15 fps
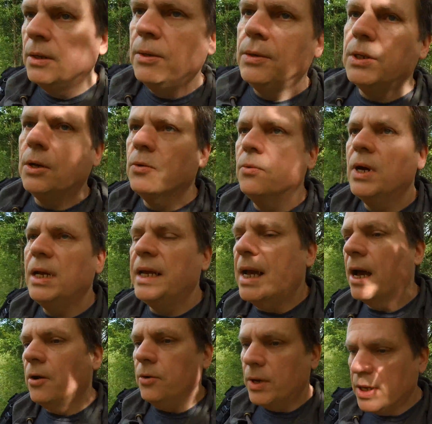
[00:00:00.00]
So we really
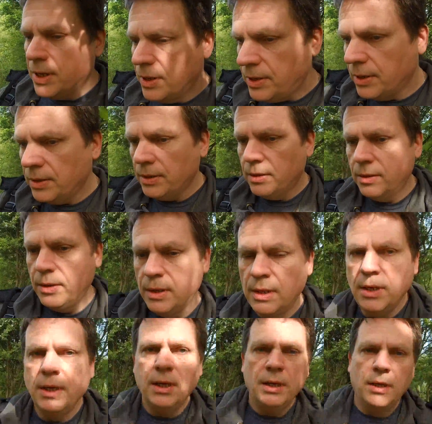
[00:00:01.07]
owe,
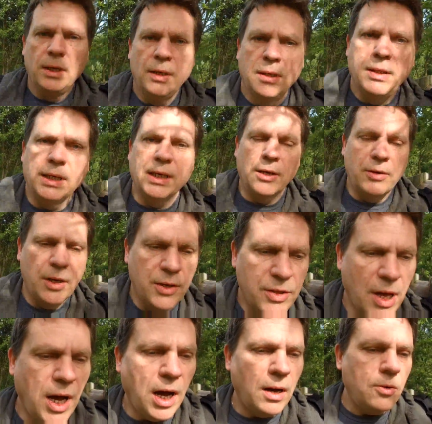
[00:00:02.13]
you know, the
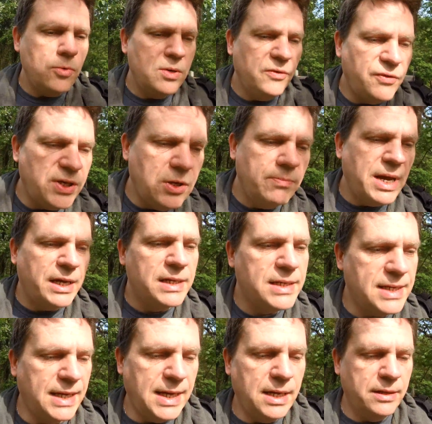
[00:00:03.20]
whole of
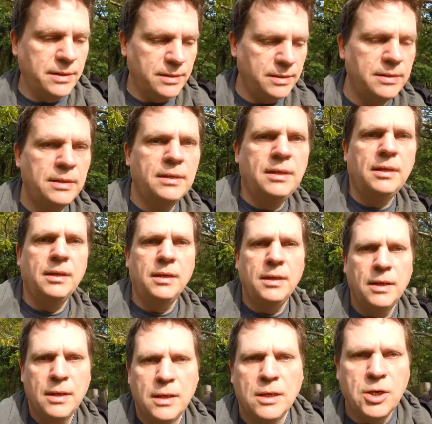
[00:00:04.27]
humanity
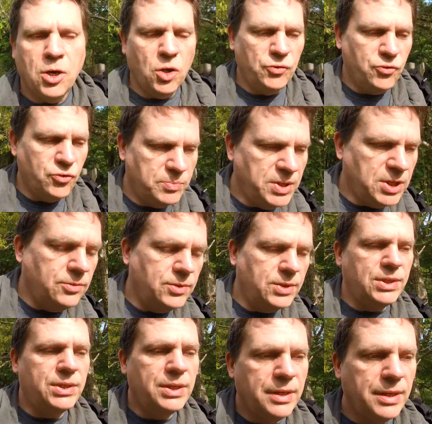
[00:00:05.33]

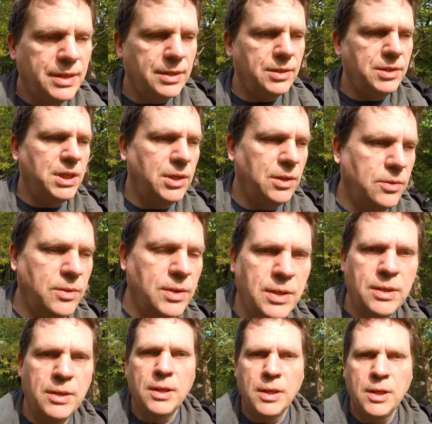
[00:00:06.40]
contributes to
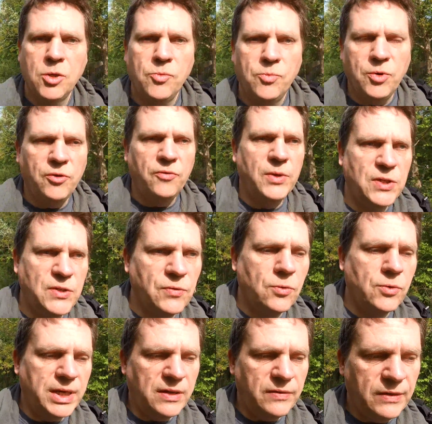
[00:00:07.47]
movements
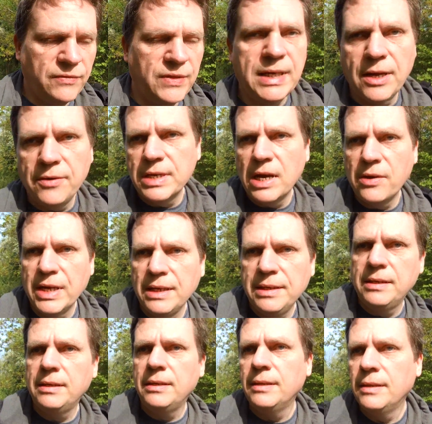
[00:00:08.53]
forward, even if they don't know it.
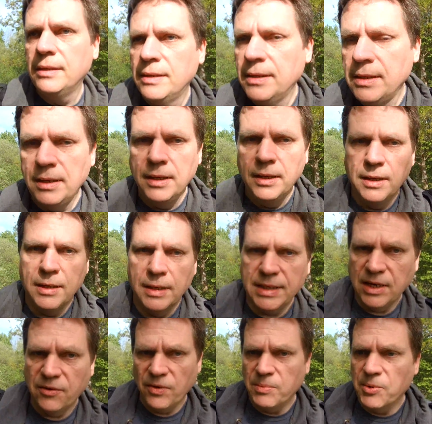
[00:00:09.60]
It's
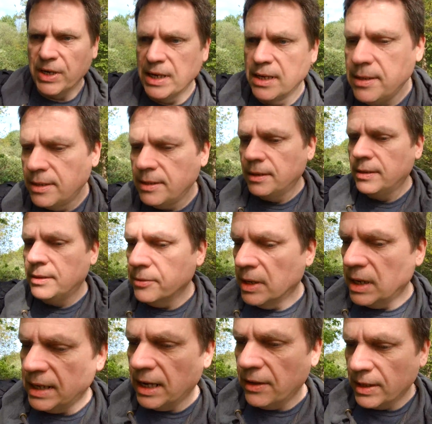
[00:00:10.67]
everybody.
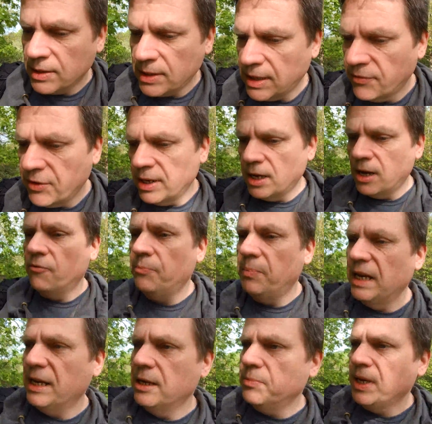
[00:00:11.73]
Right now that's 7.5
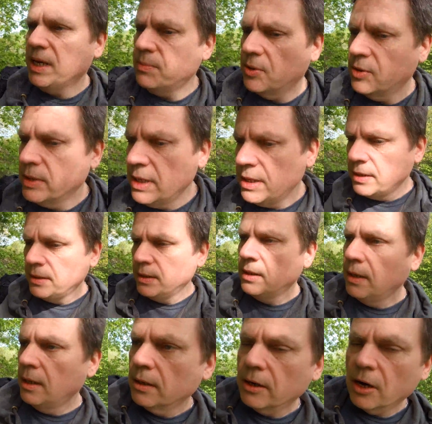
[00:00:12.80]
billion people
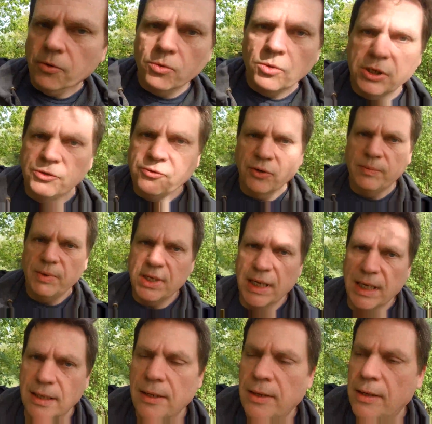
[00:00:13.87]
are all contributing,